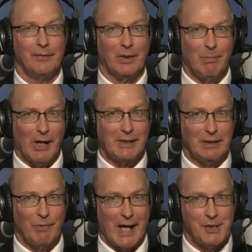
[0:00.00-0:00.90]
The
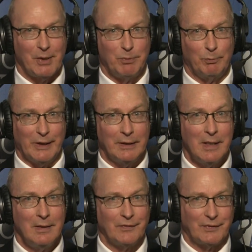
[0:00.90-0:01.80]
marquee matchup will be
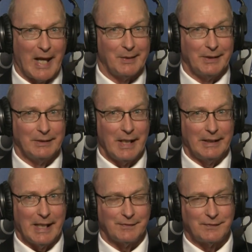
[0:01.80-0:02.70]
Saturday
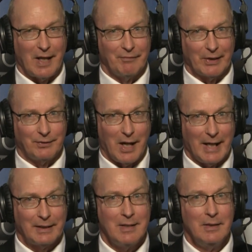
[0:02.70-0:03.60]
night at 7
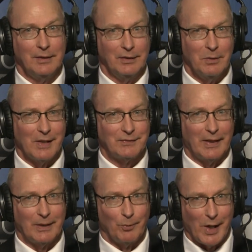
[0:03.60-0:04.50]
o'clock,
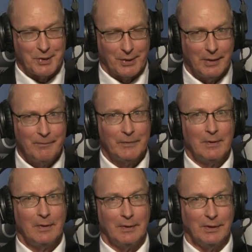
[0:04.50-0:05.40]
USA and Russia.
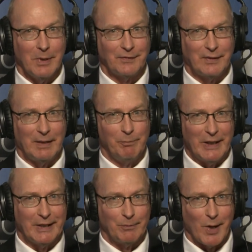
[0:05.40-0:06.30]
USA
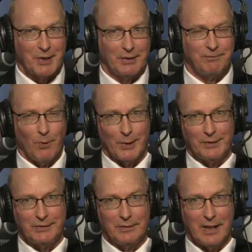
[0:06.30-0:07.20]
beating Russia
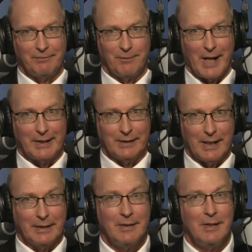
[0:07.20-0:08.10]
4-2 on Friday
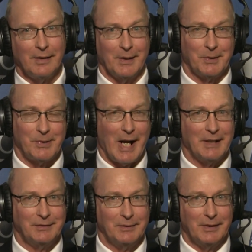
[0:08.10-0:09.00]
night, going to try
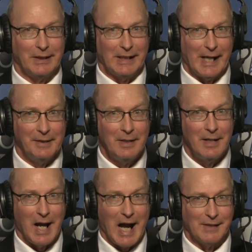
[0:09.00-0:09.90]
to do it again
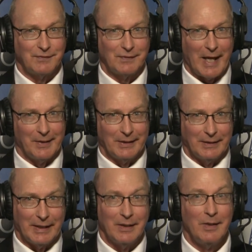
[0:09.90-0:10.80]
on Saturday
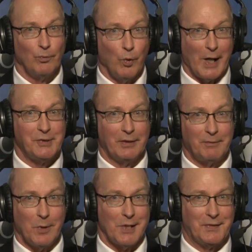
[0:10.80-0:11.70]
night. Russia, of
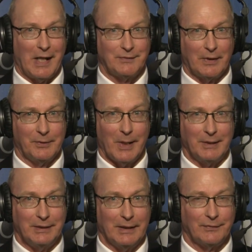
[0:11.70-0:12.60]
course, has other
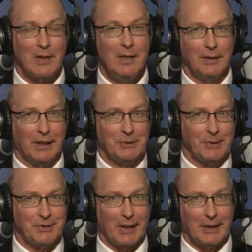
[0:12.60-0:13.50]
ideas. Get
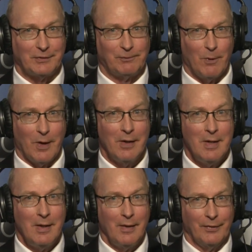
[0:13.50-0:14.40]
your tickets for
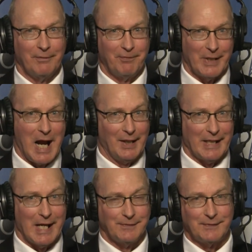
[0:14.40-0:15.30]
the
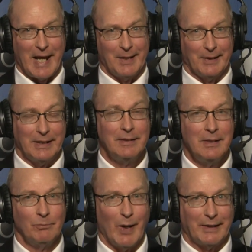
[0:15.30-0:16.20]
finale on Saturday
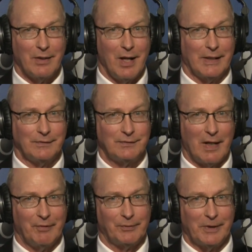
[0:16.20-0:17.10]
by calling
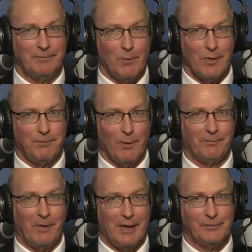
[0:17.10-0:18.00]

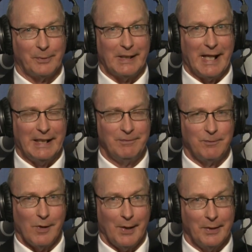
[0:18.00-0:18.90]

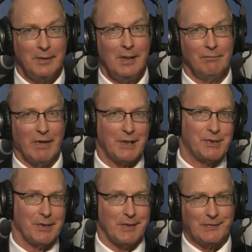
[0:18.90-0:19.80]
734-453-8400. Make
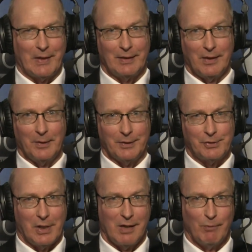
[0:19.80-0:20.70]
sure you say hello to
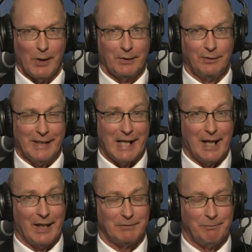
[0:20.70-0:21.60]
Char Merkel and
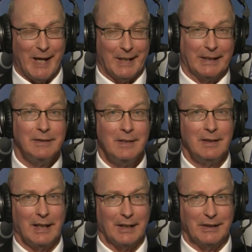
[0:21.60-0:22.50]
Alec Manning
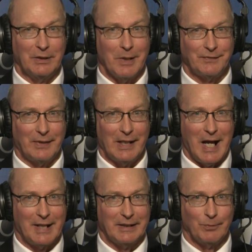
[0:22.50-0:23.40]
in the USA
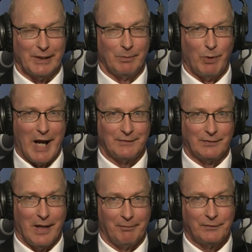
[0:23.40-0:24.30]
Hockey Arena box
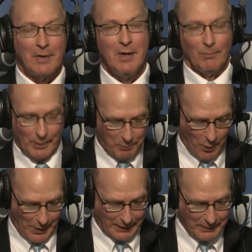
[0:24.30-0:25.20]
office.
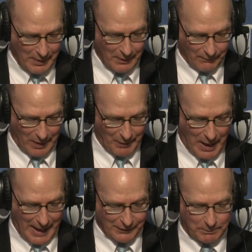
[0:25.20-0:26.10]
Reporting from the
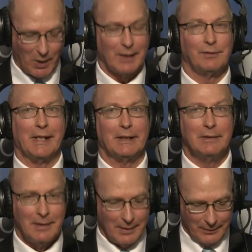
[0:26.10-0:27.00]
Heinz Park
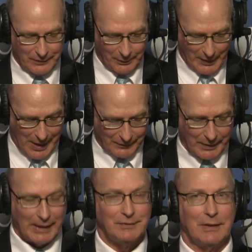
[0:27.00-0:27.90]
Lincoln
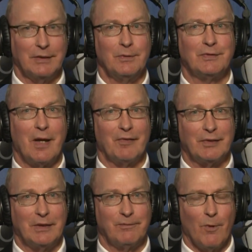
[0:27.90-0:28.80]
2018
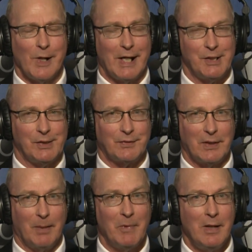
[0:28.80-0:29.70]
U-17 Four Nations
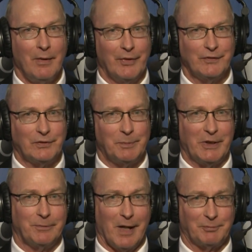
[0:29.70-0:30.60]
Cup, this is
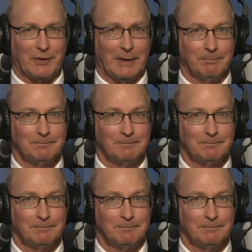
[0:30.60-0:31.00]
Pete Krupsky.